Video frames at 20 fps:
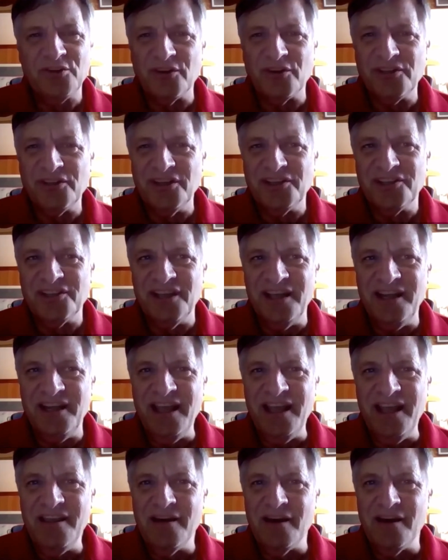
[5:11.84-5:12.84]
Jersey
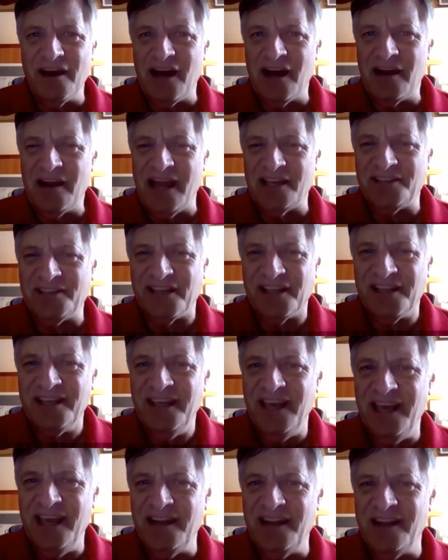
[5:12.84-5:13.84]
City uh, as a
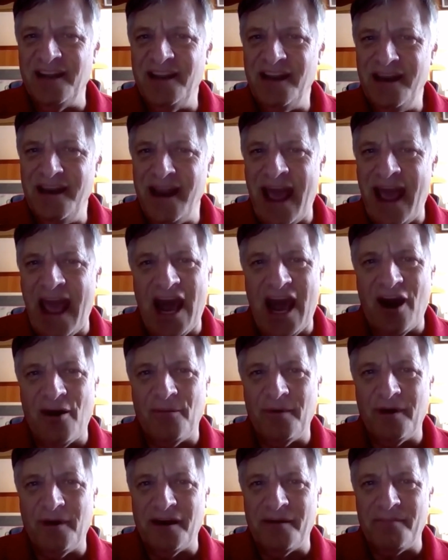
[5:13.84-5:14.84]
kid and
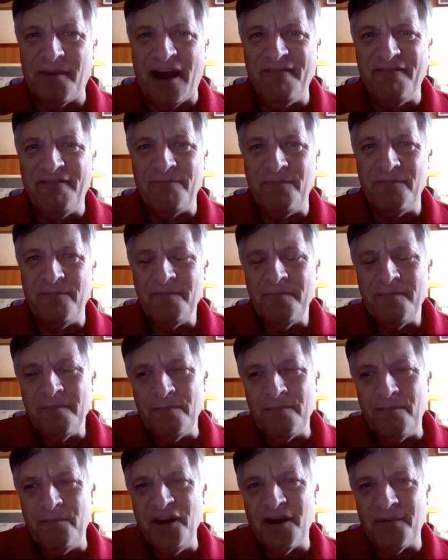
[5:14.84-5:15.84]
now. Um, I've
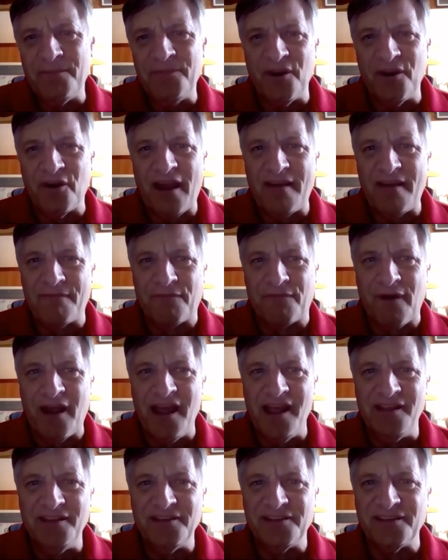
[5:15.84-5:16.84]
been up there. I have
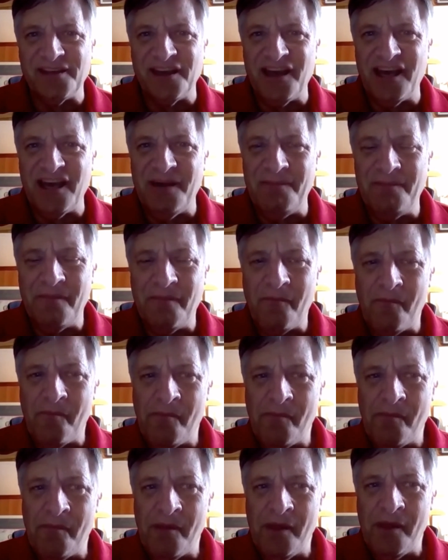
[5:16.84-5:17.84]
friends uh,
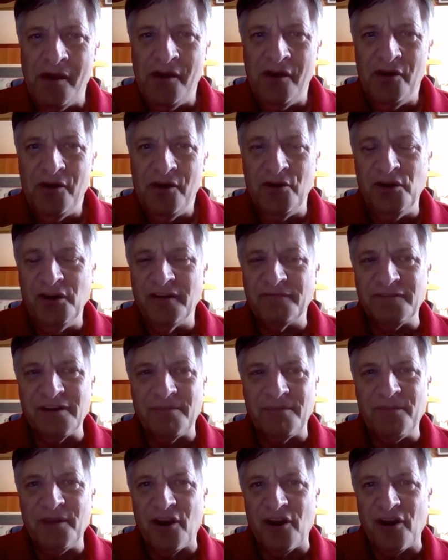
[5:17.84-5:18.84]
who lived
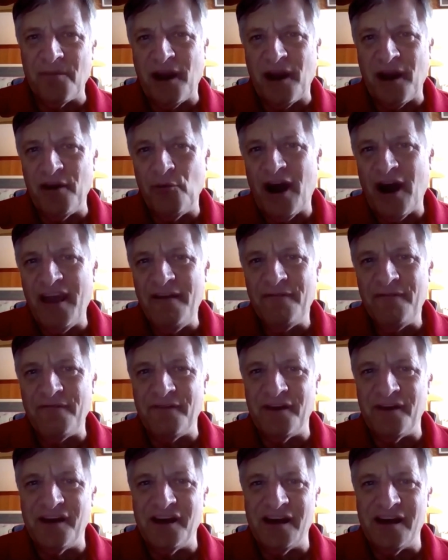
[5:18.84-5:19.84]
up there. and My wife
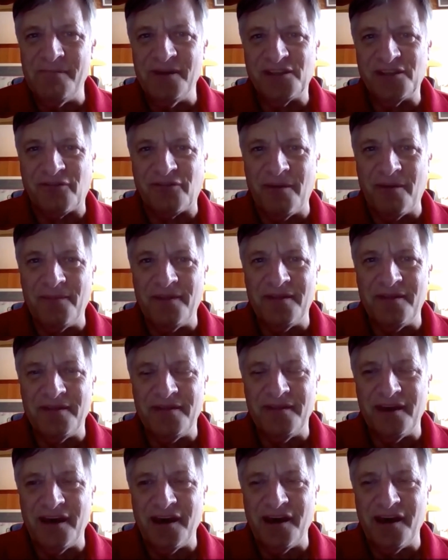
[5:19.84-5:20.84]
um, is from
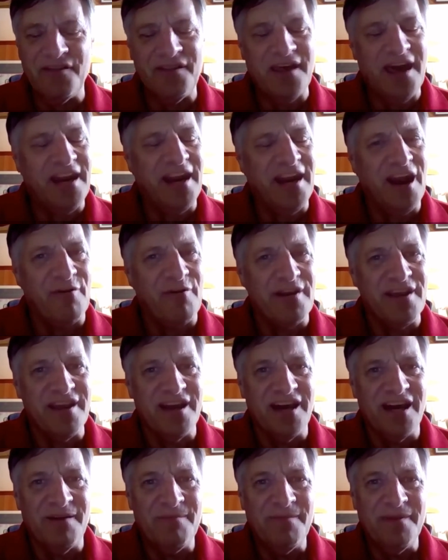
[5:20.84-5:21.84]
uh, that
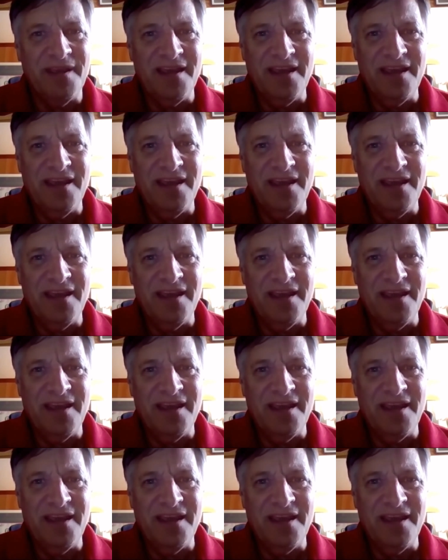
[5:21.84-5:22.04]
area.